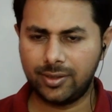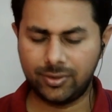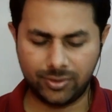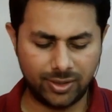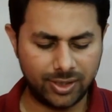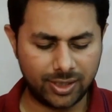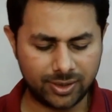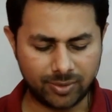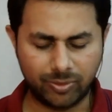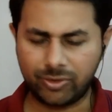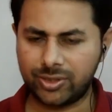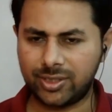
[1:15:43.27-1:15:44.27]
So these are some
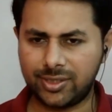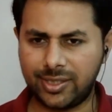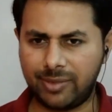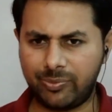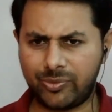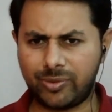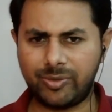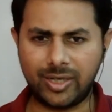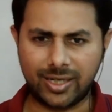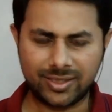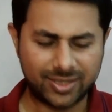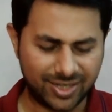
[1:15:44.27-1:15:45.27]
questions left from the
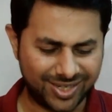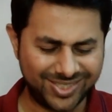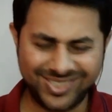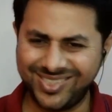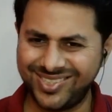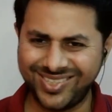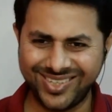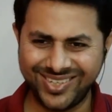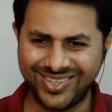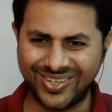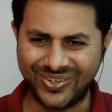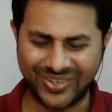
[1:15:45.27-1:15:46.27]
last class,
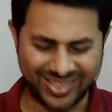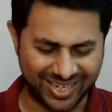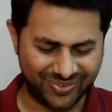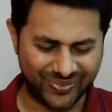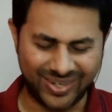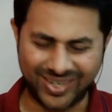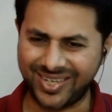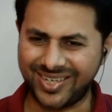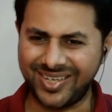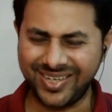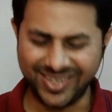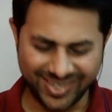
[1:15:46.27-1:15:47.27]
okay, that we are taking.